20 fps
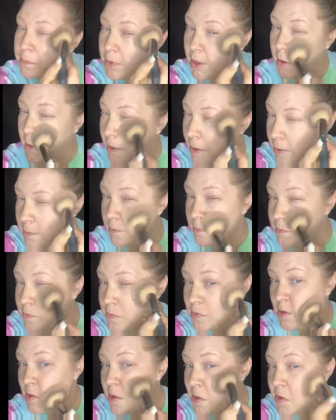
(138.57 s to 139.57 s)

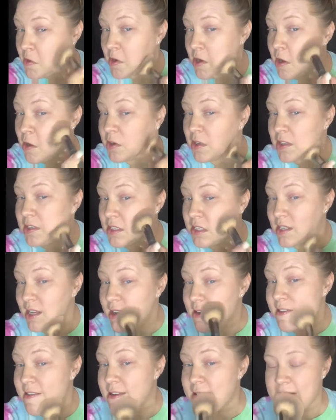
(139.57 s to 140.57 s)
No
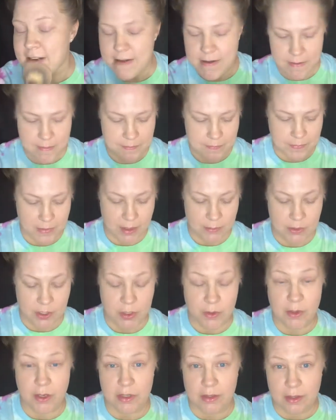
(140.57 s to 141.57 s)
concealer. I'm
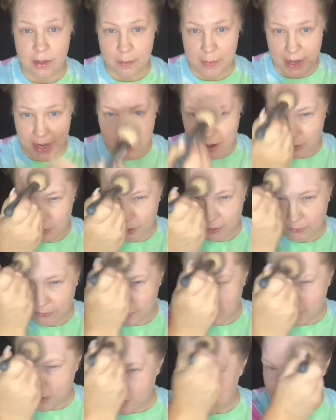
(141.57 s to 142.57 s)
doing the powder
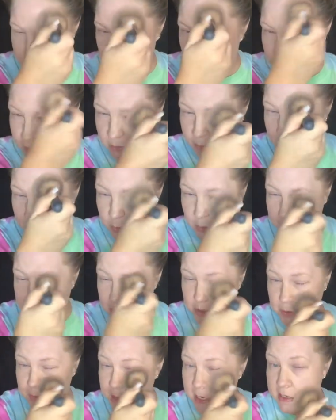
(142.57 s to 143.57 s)
first over my
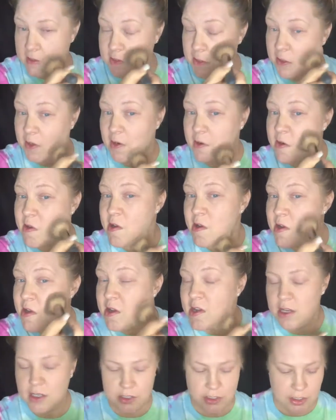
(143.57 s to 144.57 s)
moisturizer.
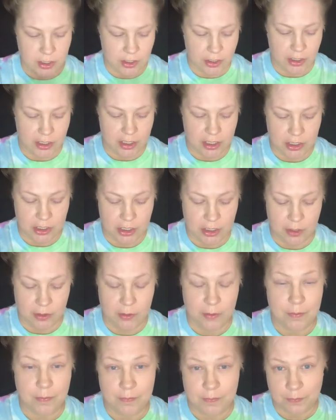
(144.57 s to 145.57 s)
So you're going to
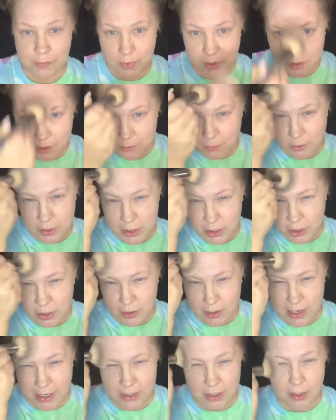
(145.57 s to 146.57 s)
do
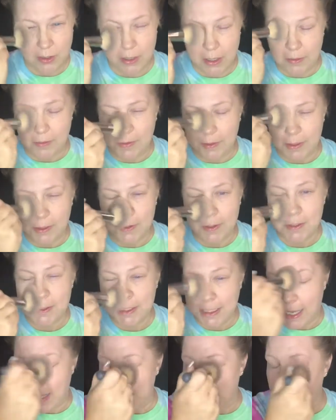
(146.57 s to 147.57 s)
moisturizer and then your
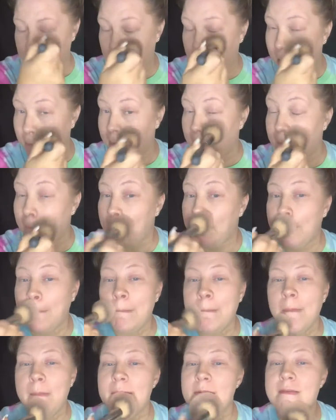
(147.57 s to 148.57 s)
setting powder
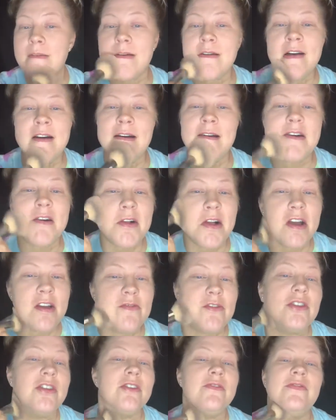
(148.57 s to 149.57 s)
all over
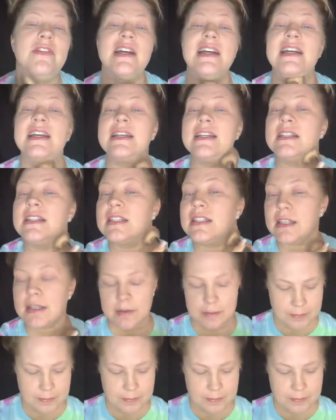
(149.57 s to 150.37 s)
your face.